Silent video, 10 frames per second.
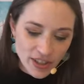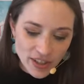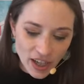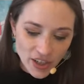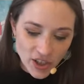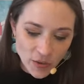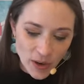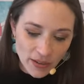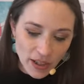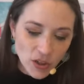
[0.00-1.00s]
discussion
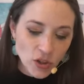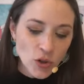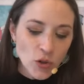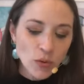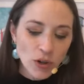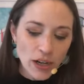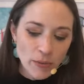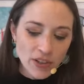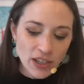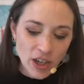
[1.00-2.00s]
around like it
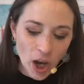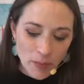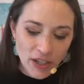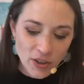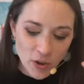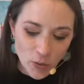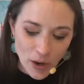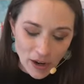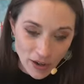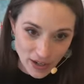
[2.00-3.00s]
was like coming into your
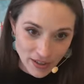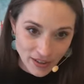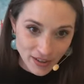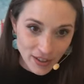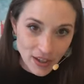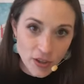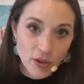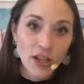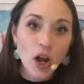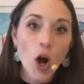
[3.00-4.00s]
awareness that
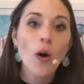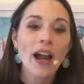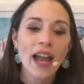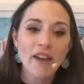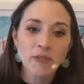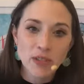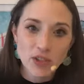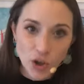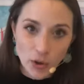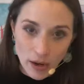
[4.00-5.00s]
you're like, oh, I haven't been
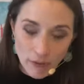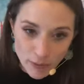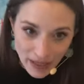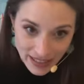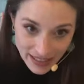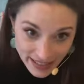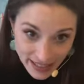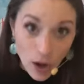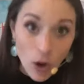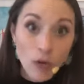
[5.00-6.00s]
showing up for
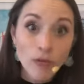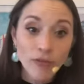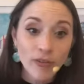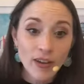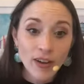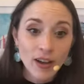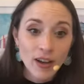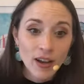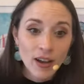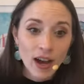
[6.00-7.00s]
myself.
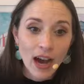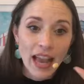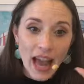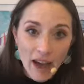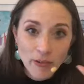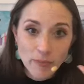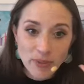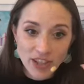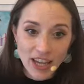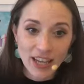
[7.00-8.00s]
I haven't
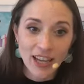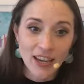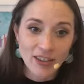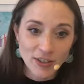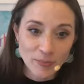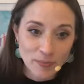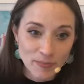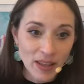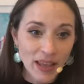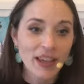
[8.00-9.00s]
been taking this,
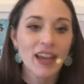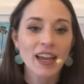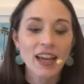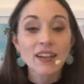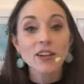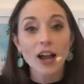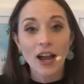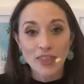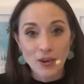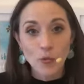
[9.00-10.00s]
like, and
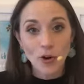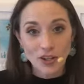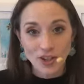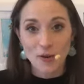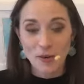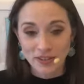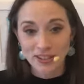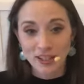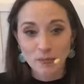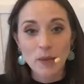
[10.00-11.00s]
I think we're going to talk about this in
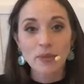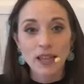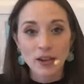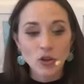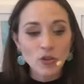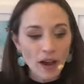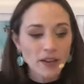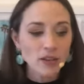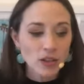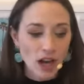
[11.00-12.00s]
a little bit, but like, you've had
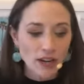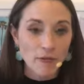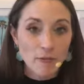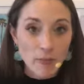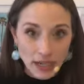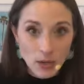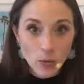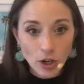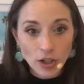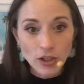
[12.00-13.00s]
a lot of money
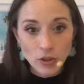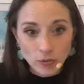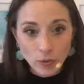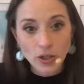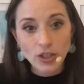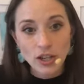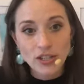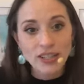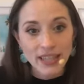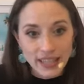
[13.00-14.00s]
work that you've worked on
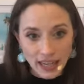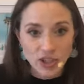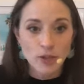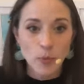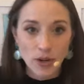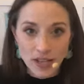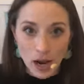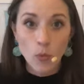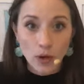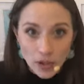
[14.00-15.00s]
to like get to the point
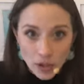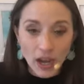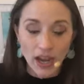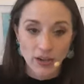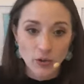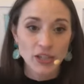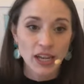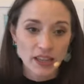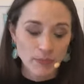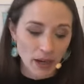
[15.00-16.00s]
now where you can
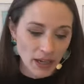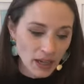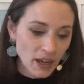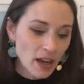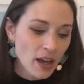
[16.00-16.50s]
create the money.